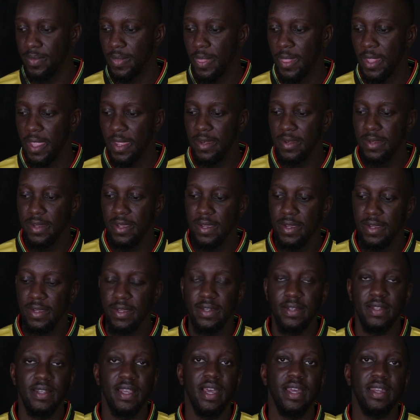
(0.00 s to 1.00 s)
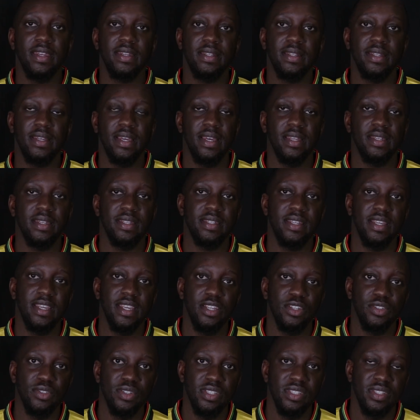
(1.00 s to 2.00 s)
And in Ghana, another
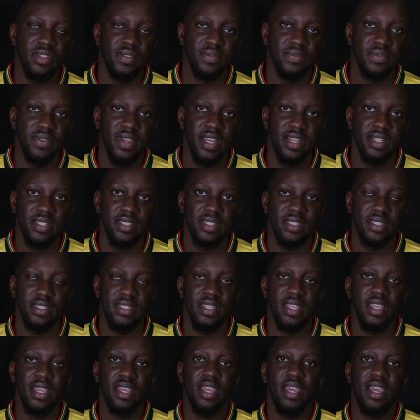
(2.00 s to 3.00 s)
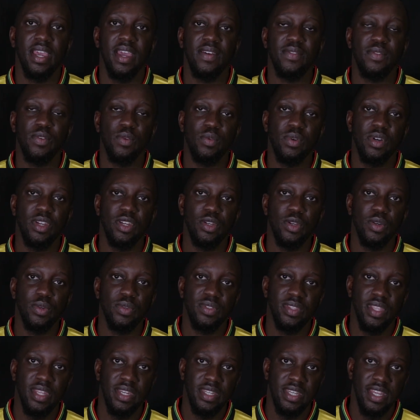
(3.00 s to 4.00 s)
interesting fact is everyone knows
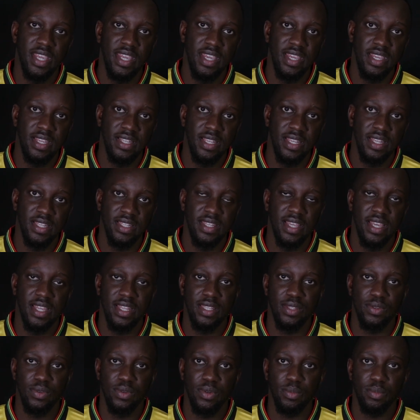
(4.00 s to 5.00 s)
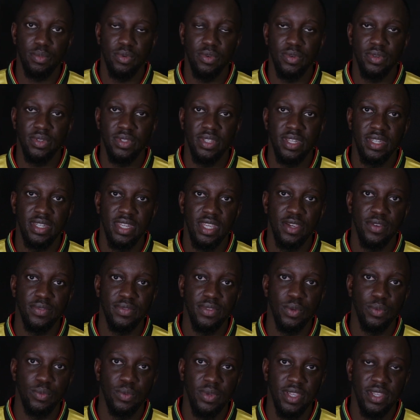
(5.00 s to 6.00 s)
the date that they were born, the day of
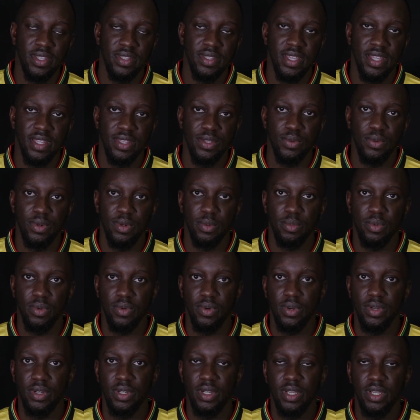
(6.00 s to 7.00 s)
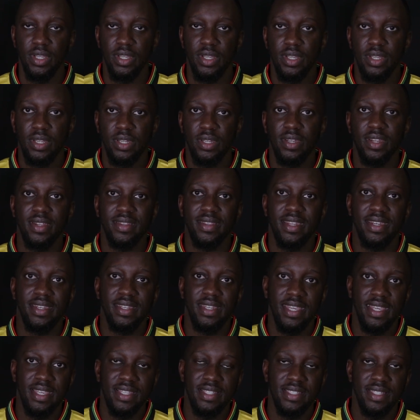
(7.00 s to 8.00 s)
the week that they were born. Not the
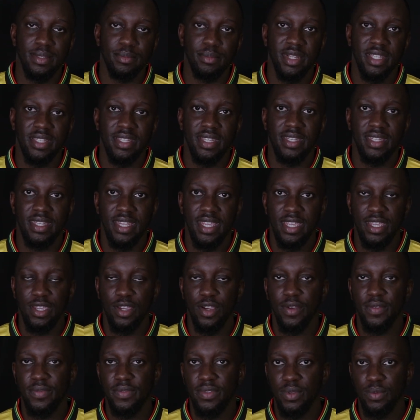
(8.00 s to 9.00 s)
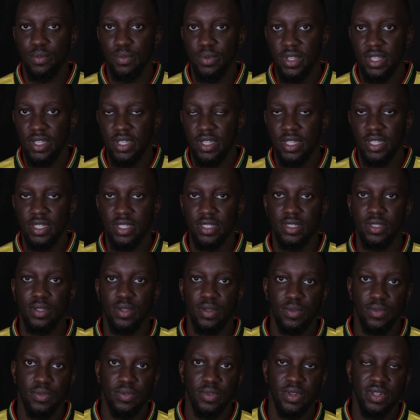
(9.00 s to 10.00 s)
date, but the day of the week.
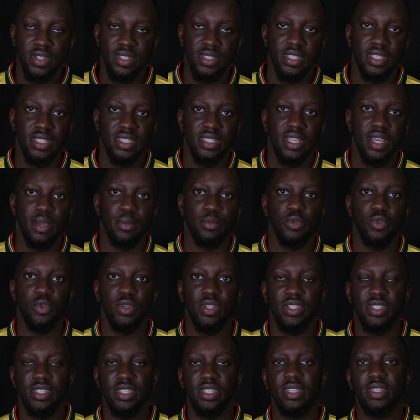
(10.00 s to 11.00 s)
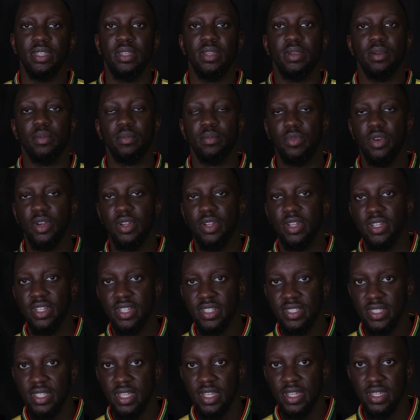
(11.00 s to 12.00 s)
So for instance, I'm Kwesi, born on a
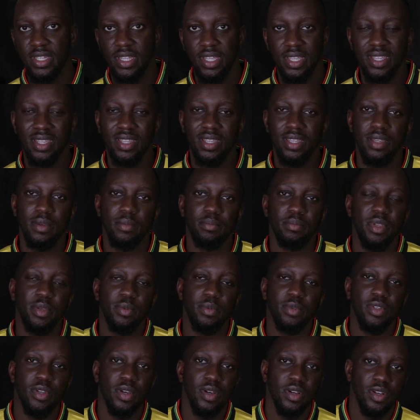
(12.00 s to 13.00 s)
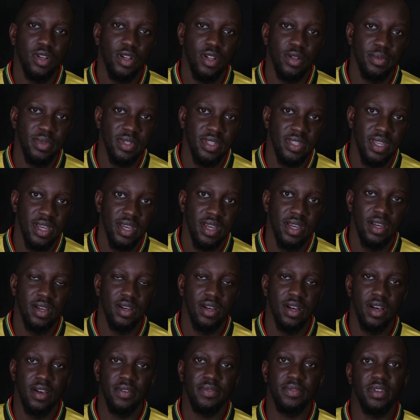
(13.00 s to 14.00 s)
Sunday. People don't call me that
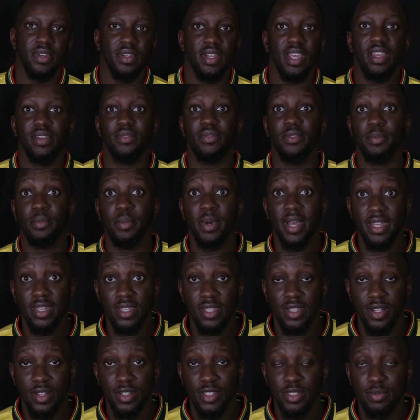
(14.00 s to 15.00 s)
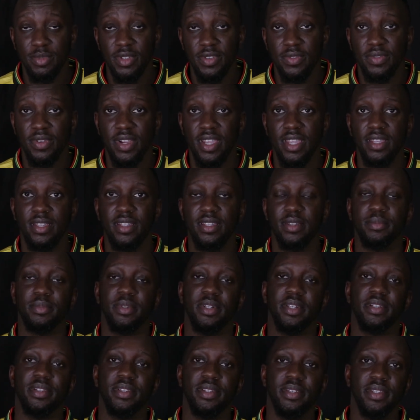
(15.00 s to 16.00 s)
often. Everybody calls me Frank,
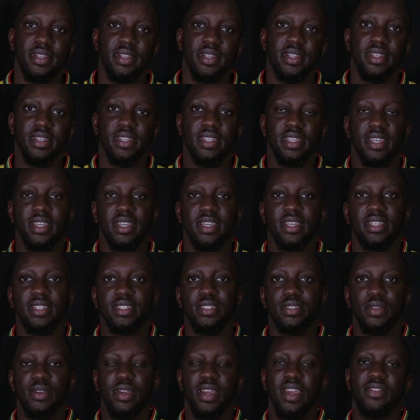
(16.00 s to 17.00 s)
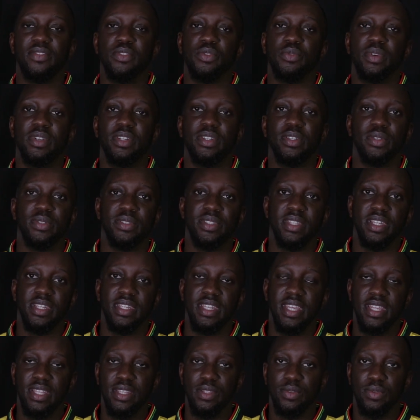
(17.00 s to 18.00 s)
but yeah, so everyone knows the
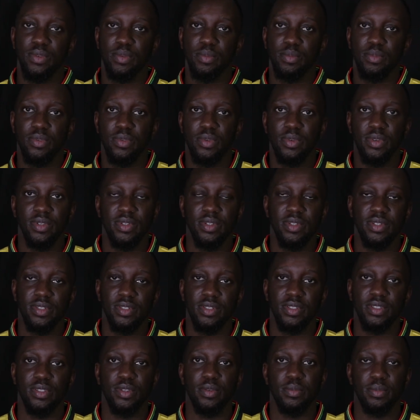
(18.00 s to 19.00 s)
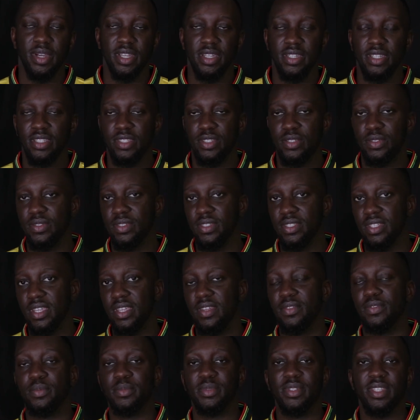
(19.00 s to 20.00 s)
day they were born. So Monday, Tuesday,
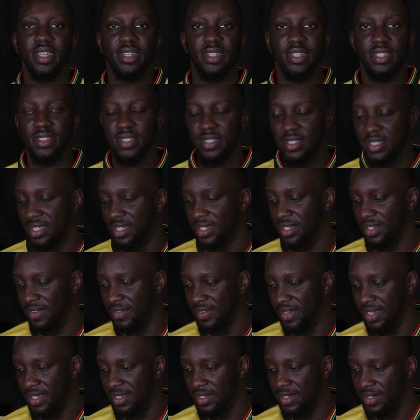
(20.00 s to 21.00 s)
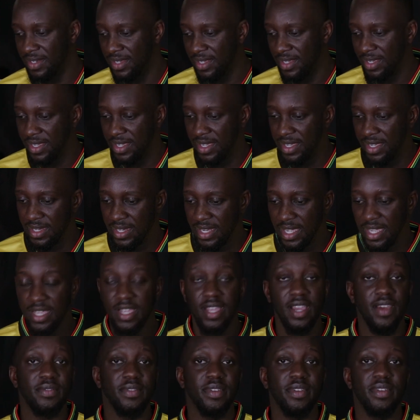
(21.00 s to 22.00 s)
from Sunday to Sunday, right? And I
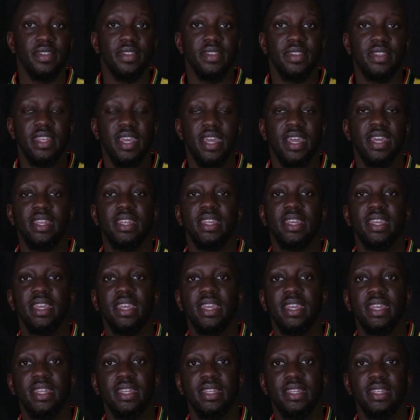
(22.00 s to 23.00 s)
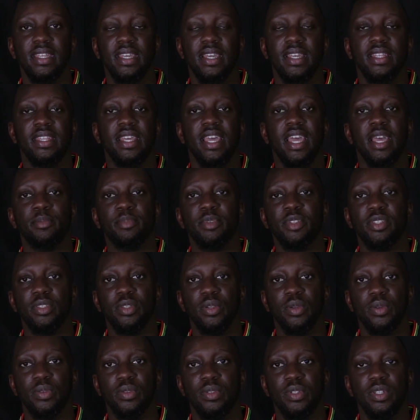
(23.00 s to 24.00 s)
cover that in the
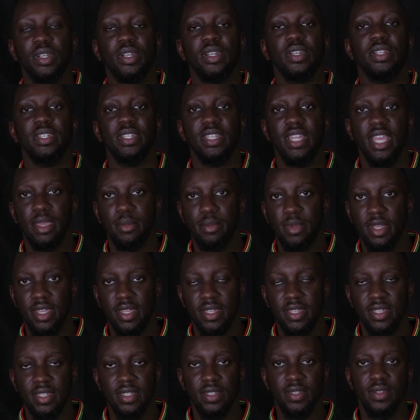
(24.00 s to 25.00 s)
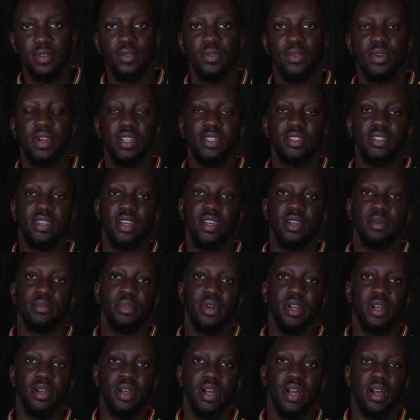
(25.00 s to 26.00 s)
episode naming, where I talk
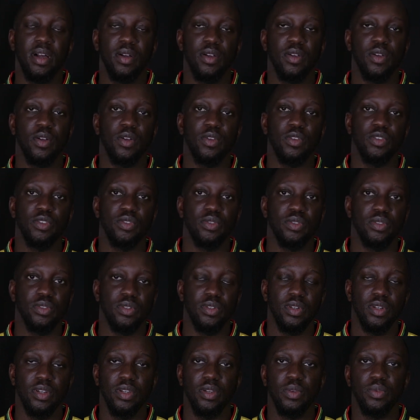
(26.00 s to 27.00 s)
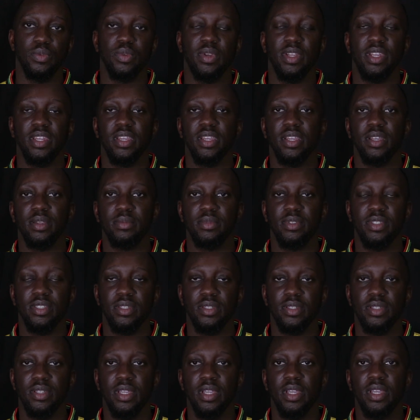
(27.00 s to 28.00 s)
about our culture when it comes
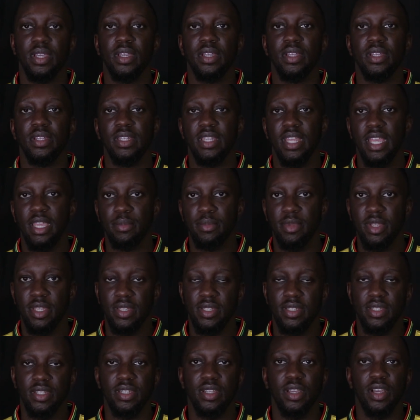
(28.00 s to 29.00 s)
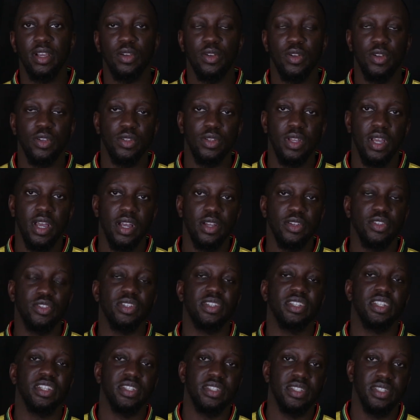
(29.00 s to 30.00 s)
to naming, our
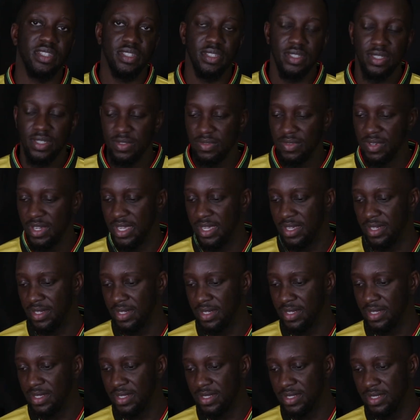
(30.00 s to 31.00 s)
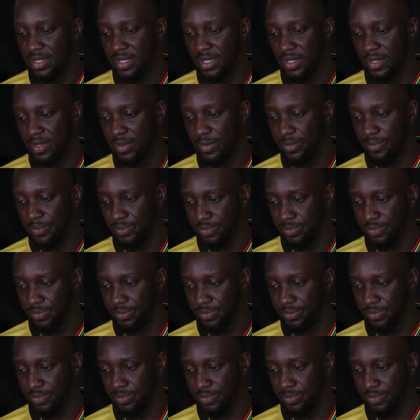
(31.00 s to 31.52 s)
traditions, right? So